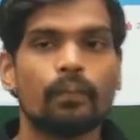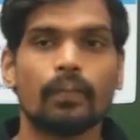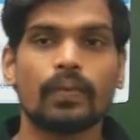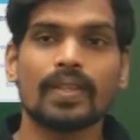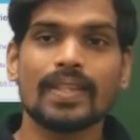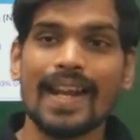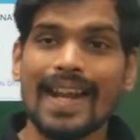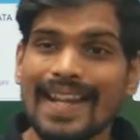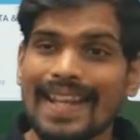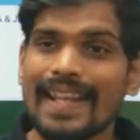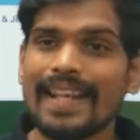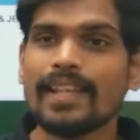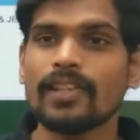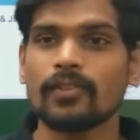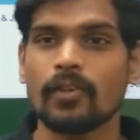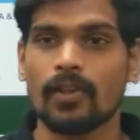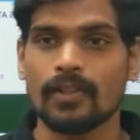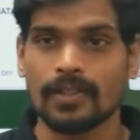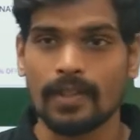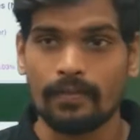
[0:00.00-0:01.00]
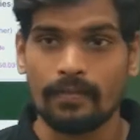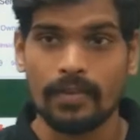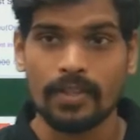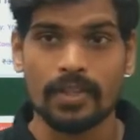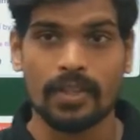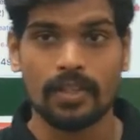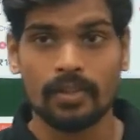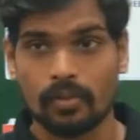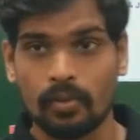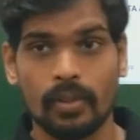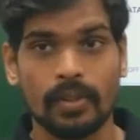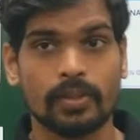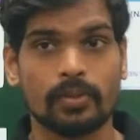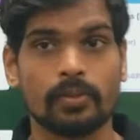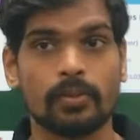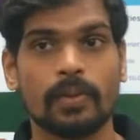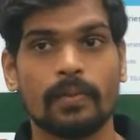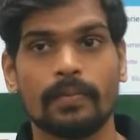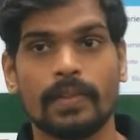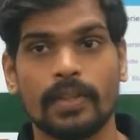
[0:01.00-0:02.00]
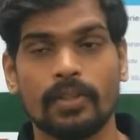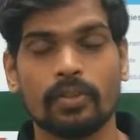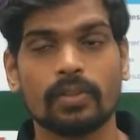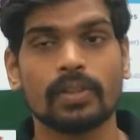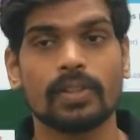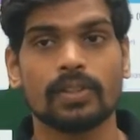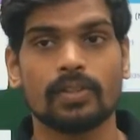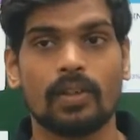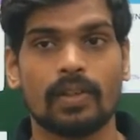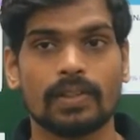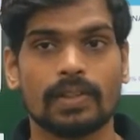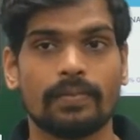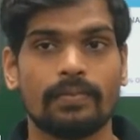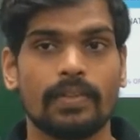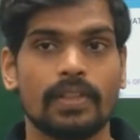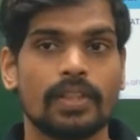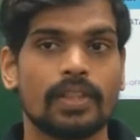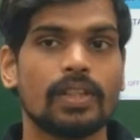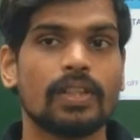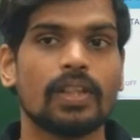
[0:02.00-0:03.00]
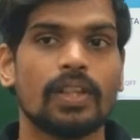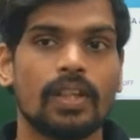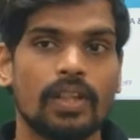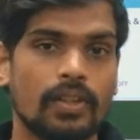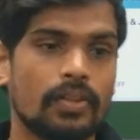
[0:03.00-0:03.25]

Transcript: Studying is not sufficient, going through the videos is not sufficient.